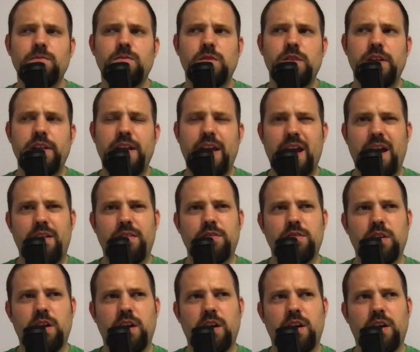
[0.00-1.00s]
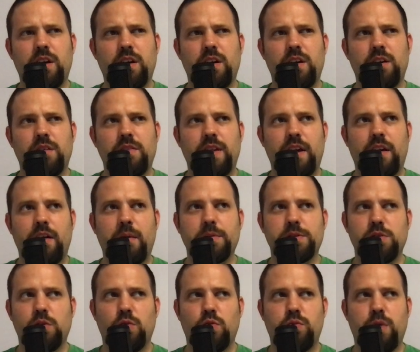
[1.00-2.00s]
yeah, that
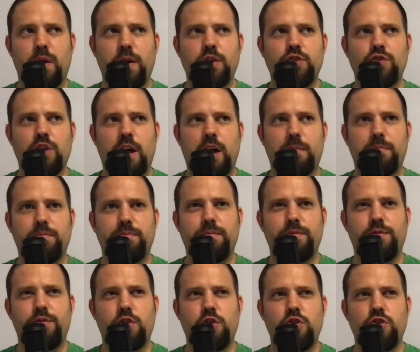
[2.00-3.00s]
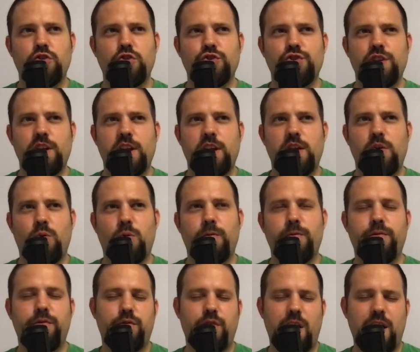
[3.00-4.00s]
episode will probably drop Thursday or
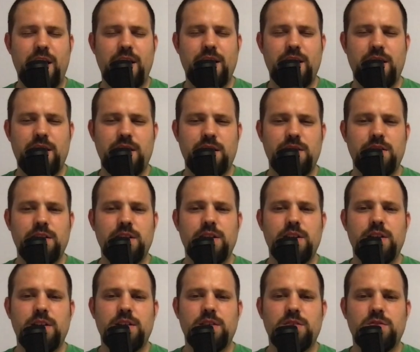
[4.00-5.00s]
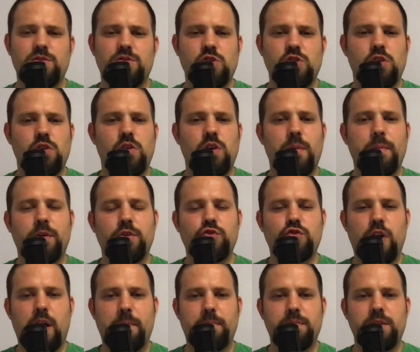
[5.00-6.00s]
Friday. So I'm going to
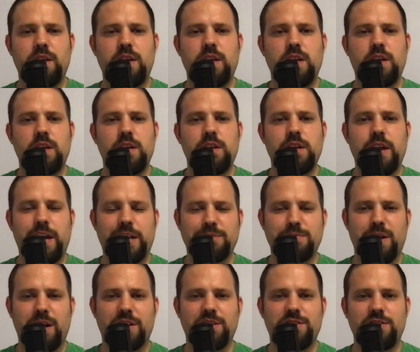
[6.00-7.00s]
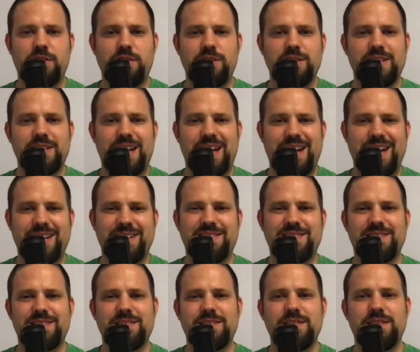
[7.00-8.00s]
drop the Xbox Series
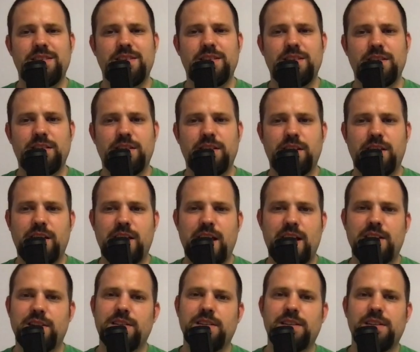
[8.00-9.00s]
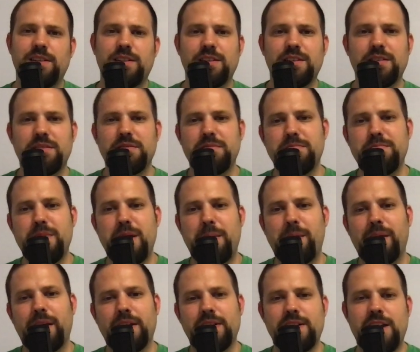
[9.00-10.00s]
S kind of
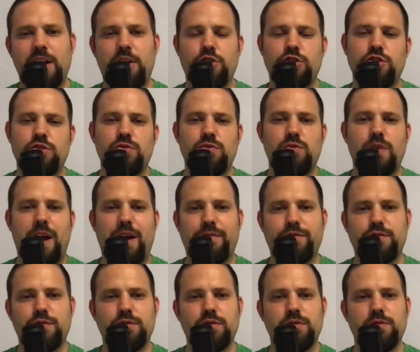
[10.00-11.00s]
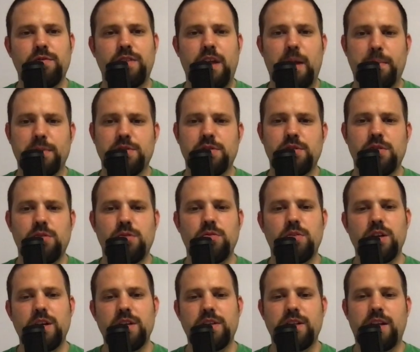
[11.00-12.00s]
maybe like a day or two after the
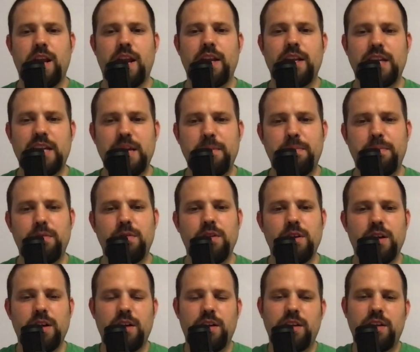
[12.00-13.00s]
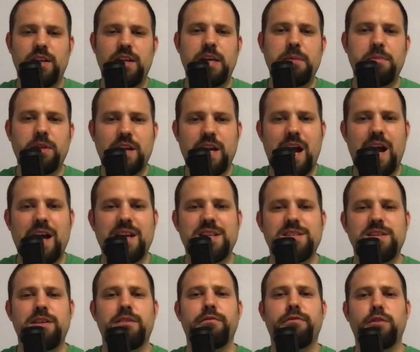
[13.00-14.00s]
episode to kind of keep the
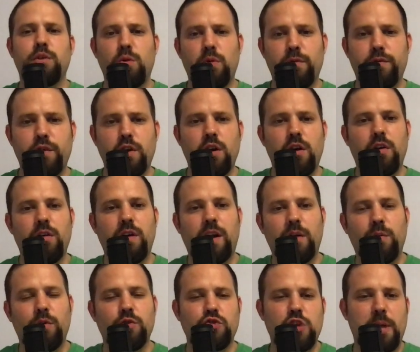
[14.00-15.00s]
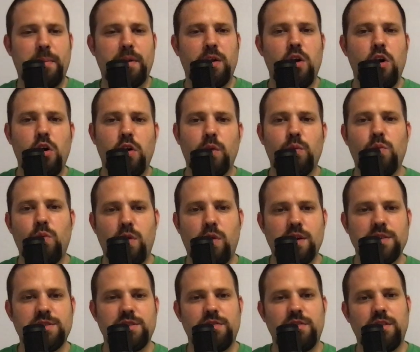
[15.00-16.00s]
content flowing for y'all. I don't want to drop it all at
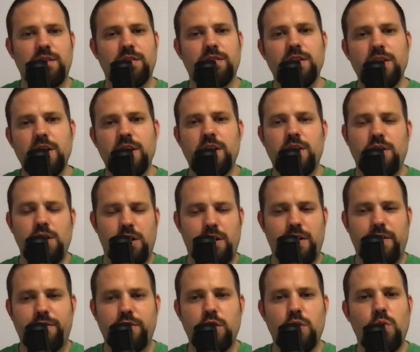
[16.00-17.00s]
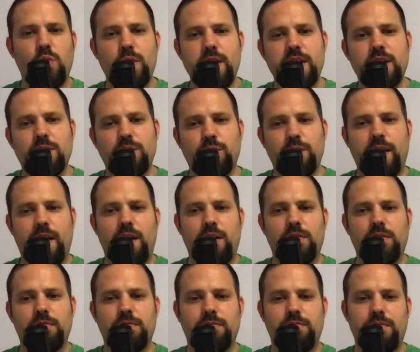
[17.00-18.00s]
once and then y'all have to go a week
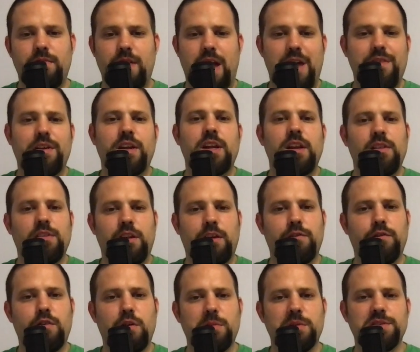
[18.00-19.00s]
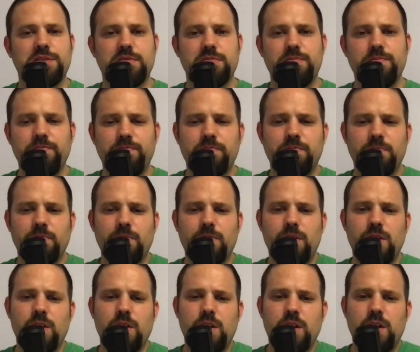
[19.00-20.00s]
without having anything from us.
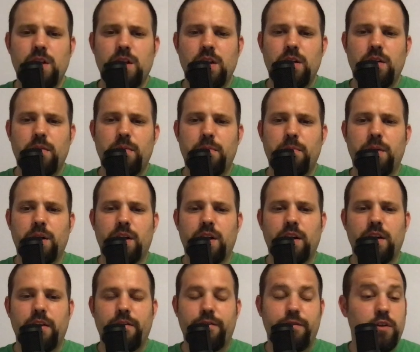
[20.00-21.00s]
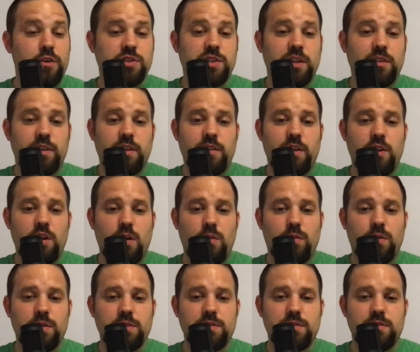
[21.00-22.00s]
But if there's anything that y'all
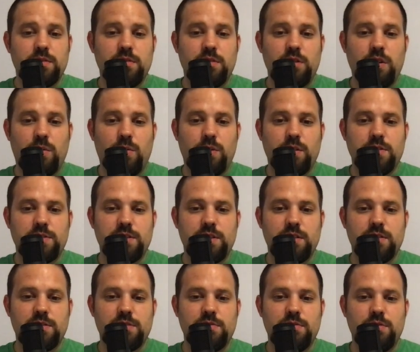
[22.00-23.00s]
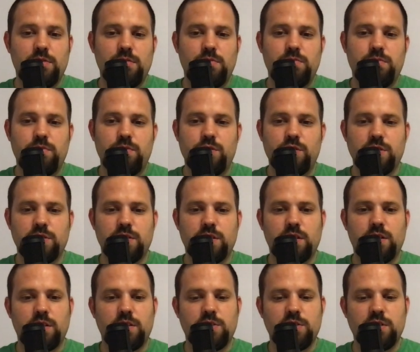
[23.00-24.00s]
want to see us do, just
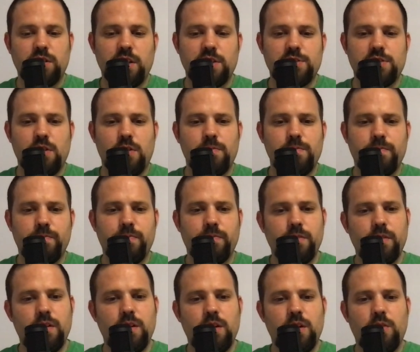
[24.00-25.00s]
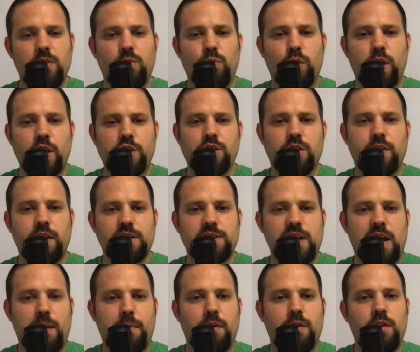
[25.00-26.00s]
let us know. We'll catch y'all next
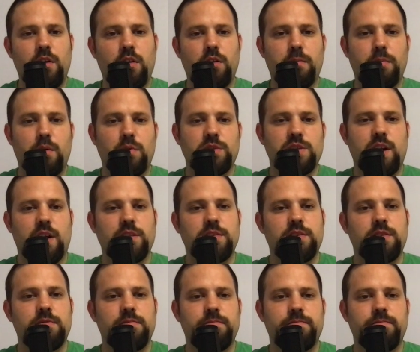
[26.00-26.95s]
time on another bonus content.